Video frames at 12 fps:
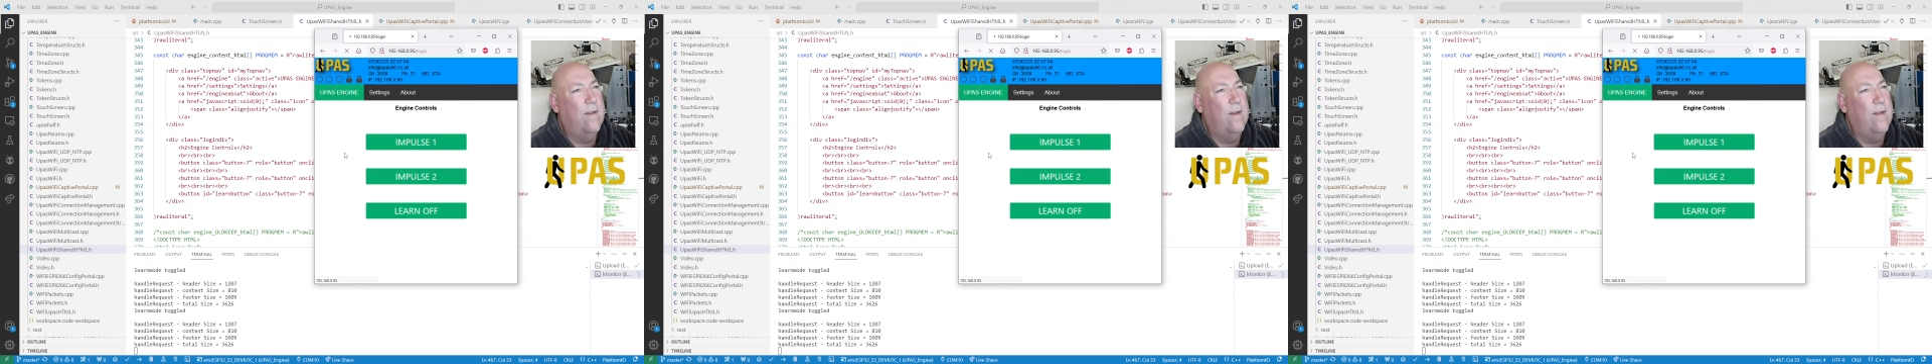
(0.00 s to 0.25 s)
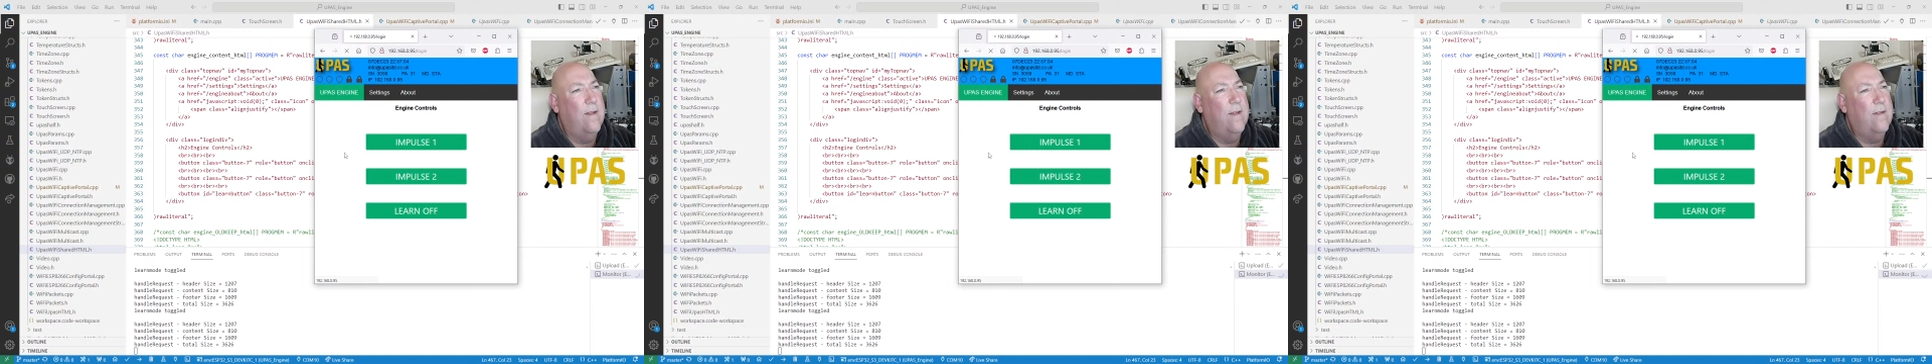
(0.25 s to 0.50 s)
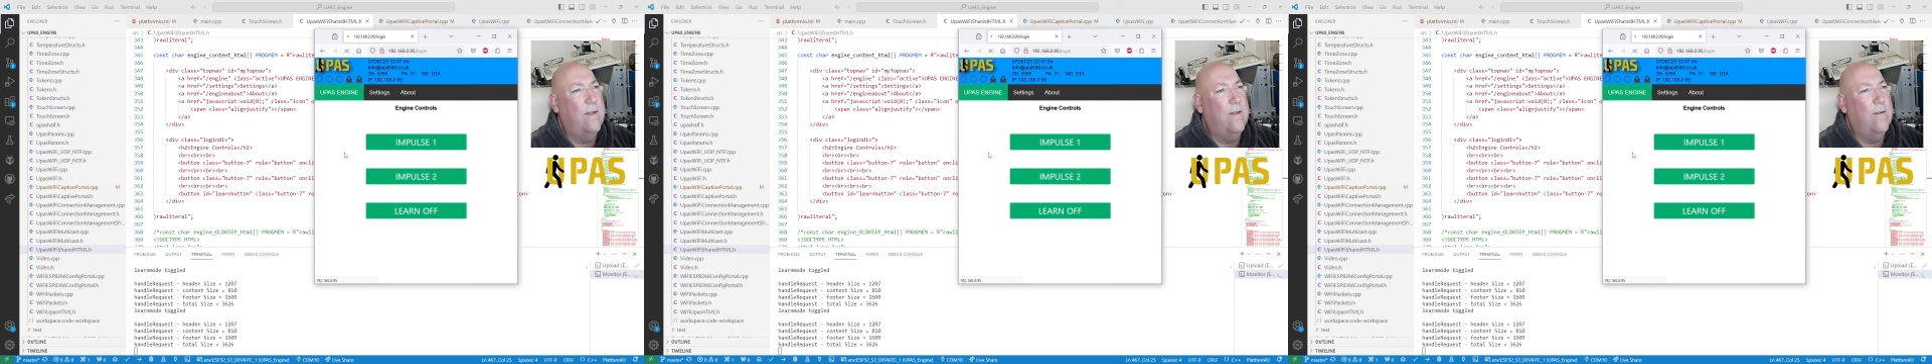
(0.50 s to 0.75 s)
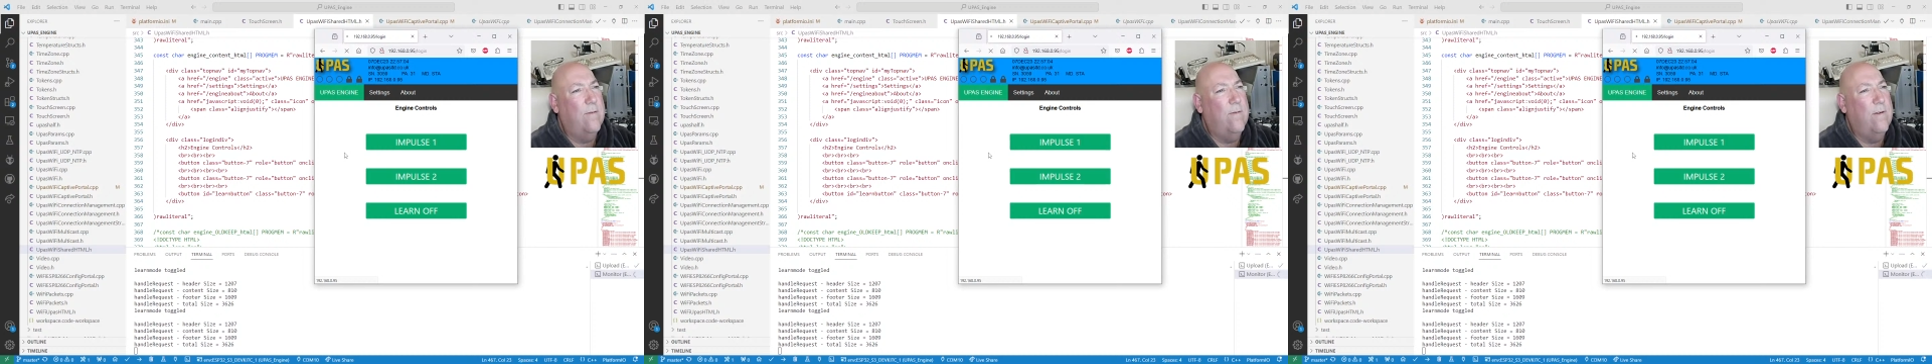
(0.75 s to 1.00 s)
Yeah, I don't
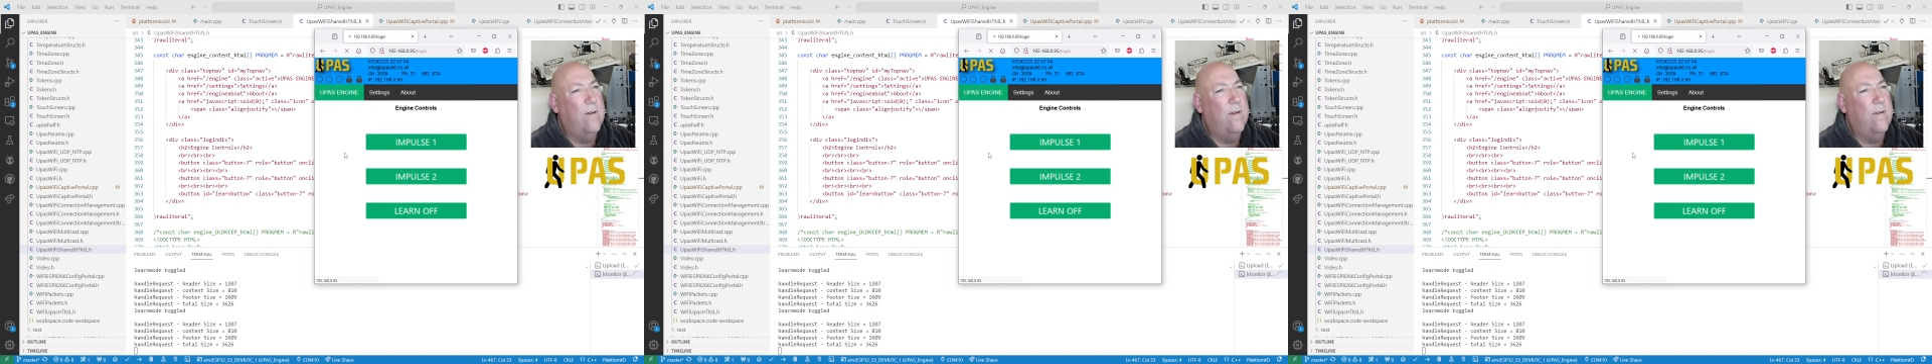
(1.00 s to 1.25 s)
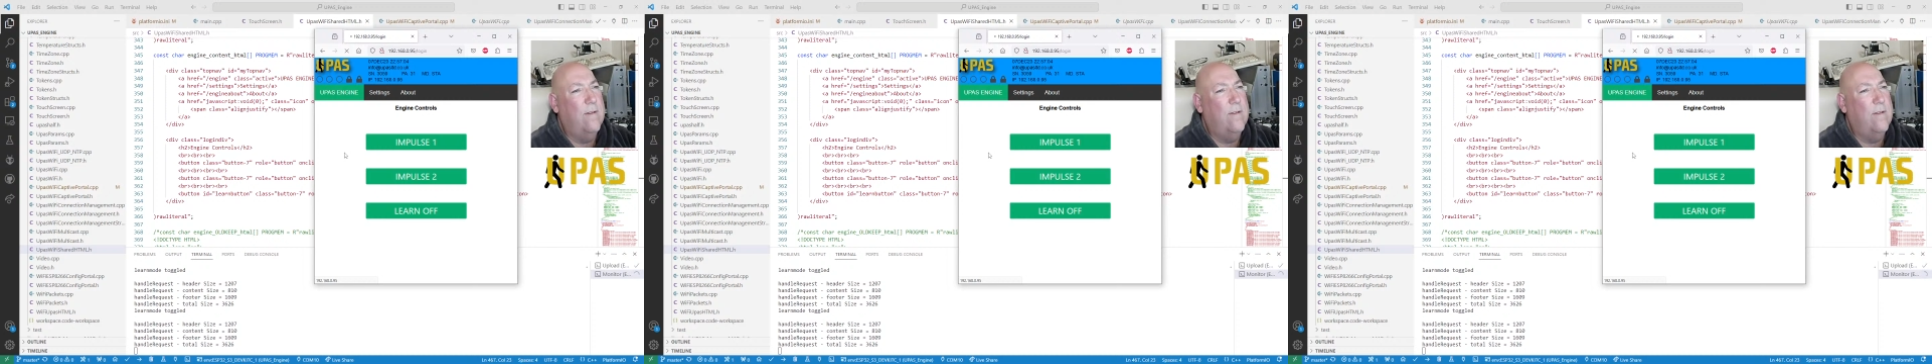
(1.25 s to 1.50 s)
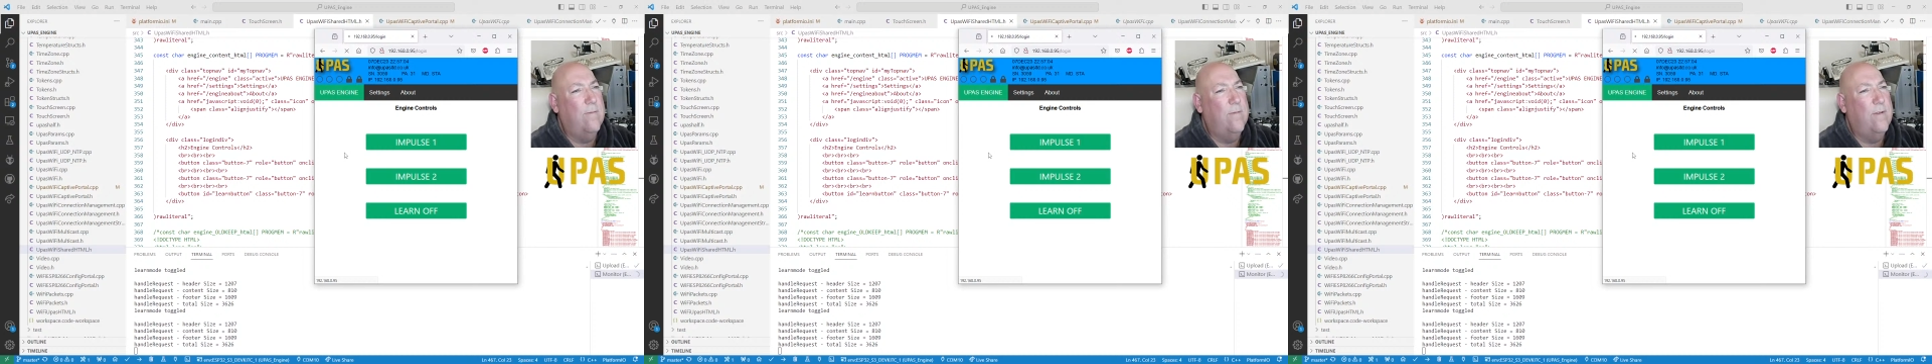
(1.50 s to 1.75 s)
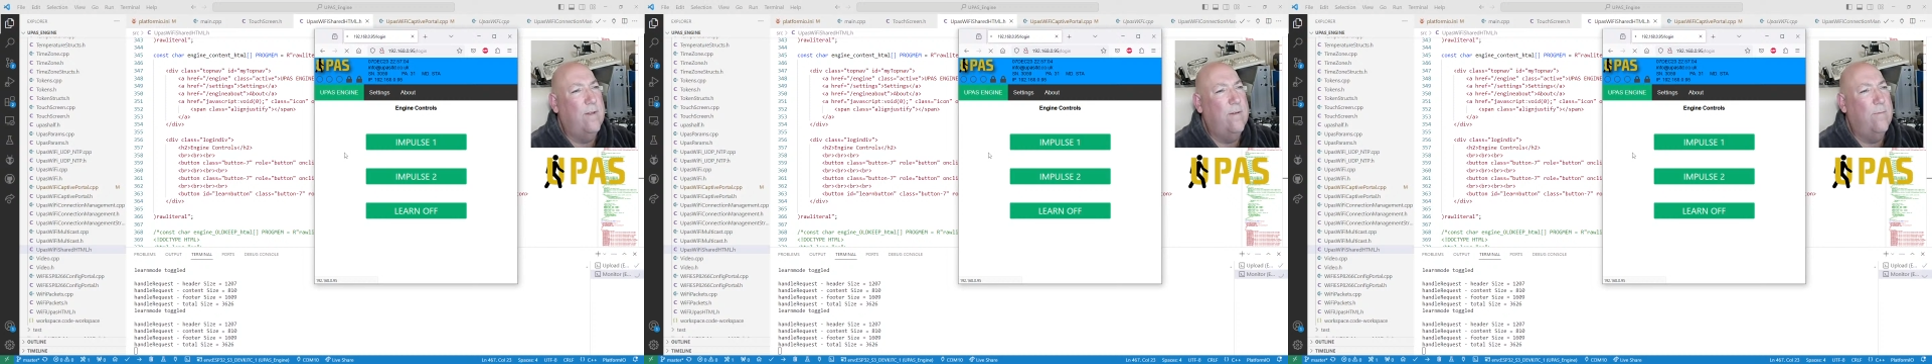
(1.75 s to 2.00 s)
know quite know.
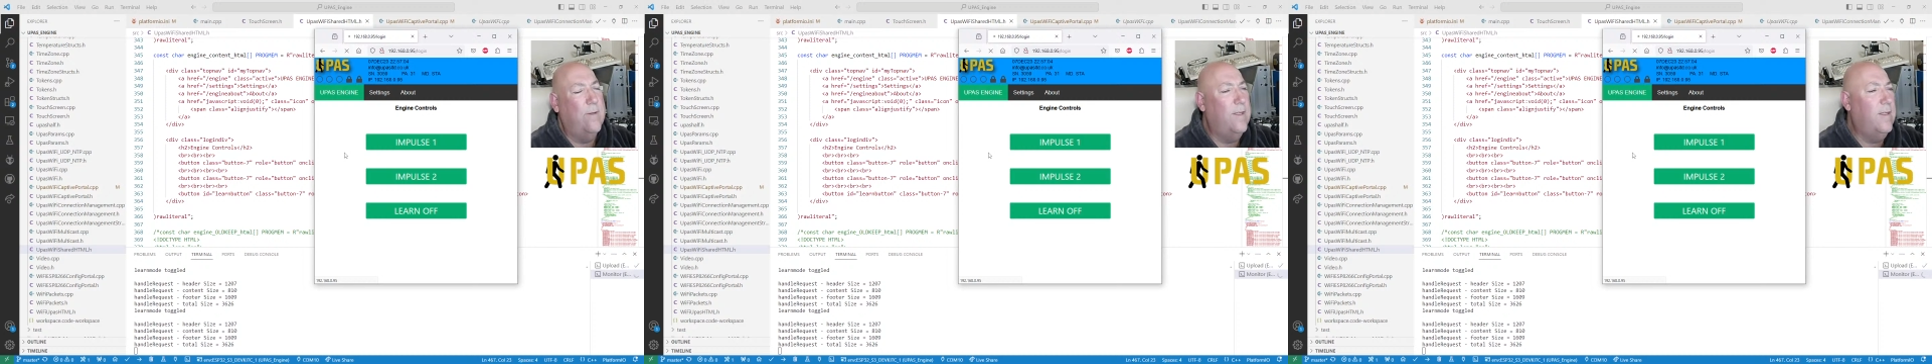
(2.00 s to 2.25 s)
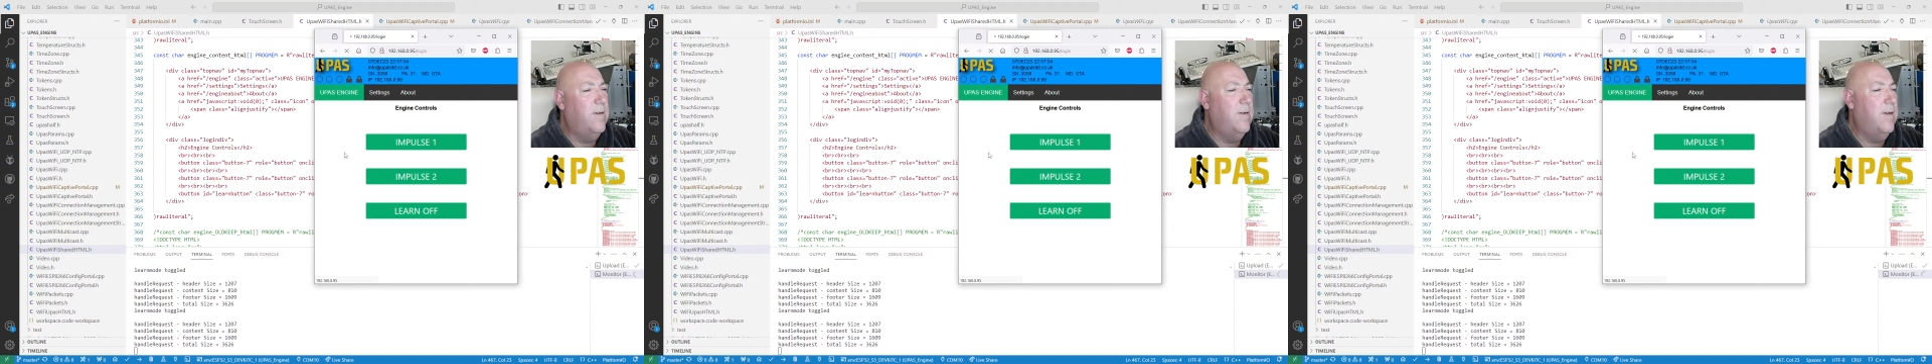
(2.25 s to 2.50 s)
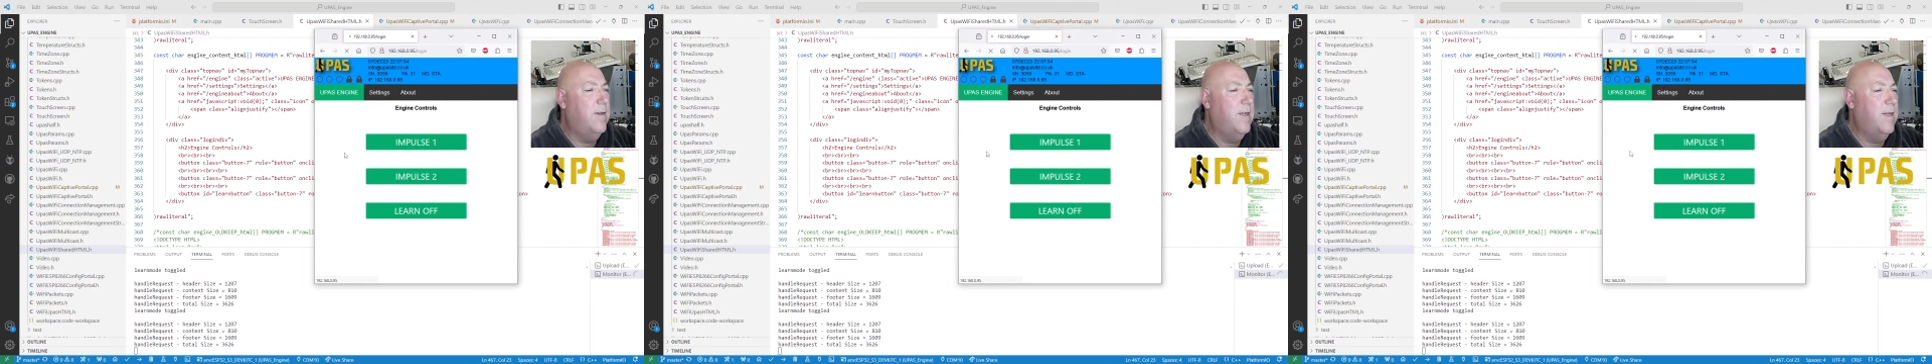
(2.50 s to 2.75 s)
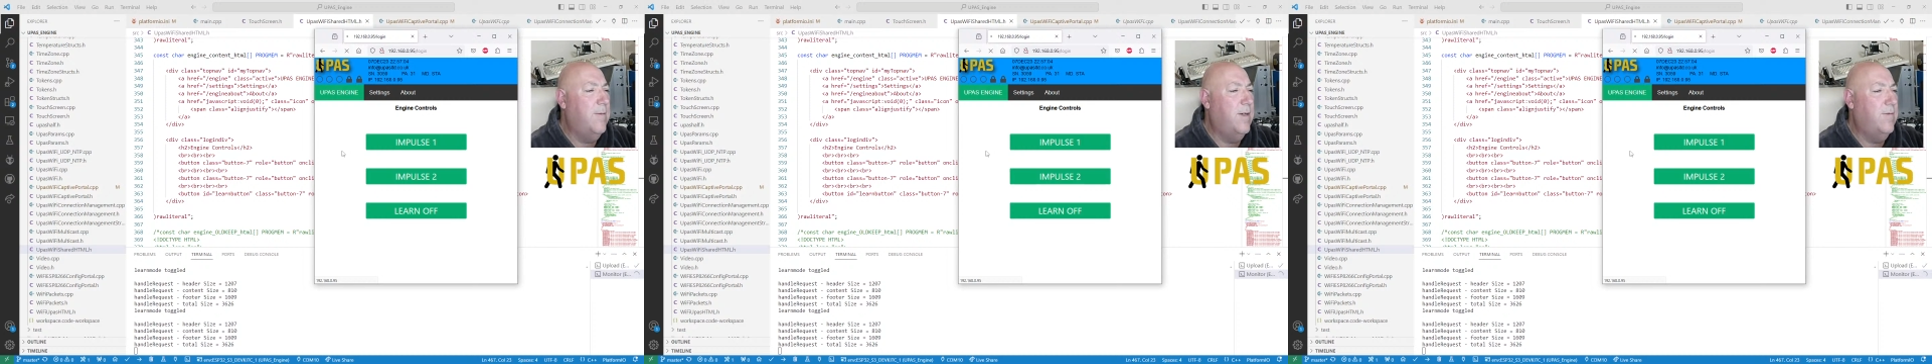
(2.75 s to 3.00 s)
Something weird going on
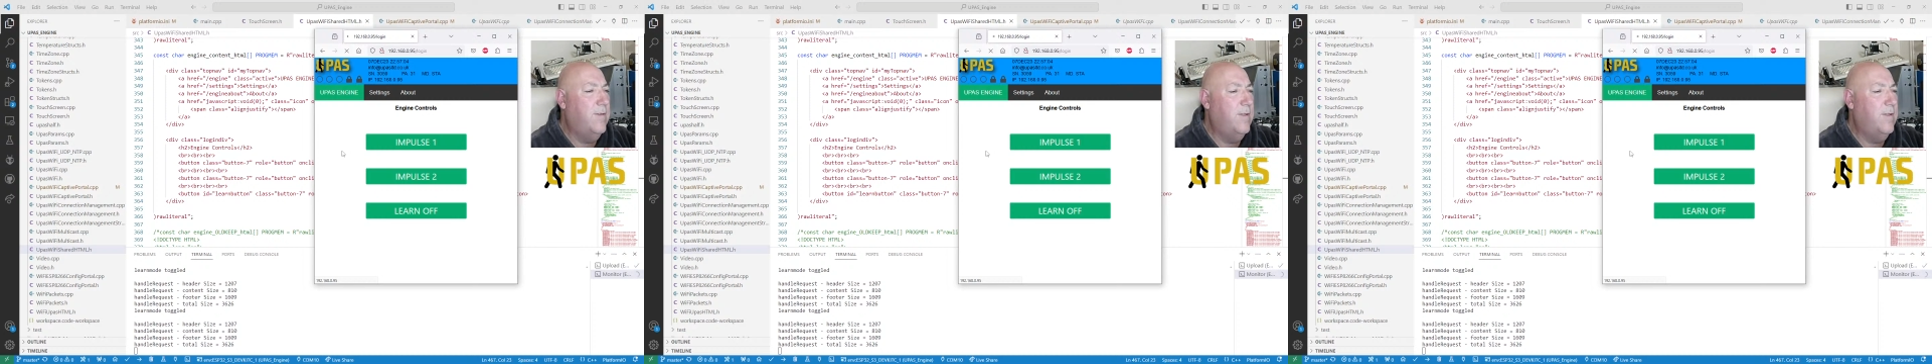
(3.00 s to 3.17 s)
here. We'll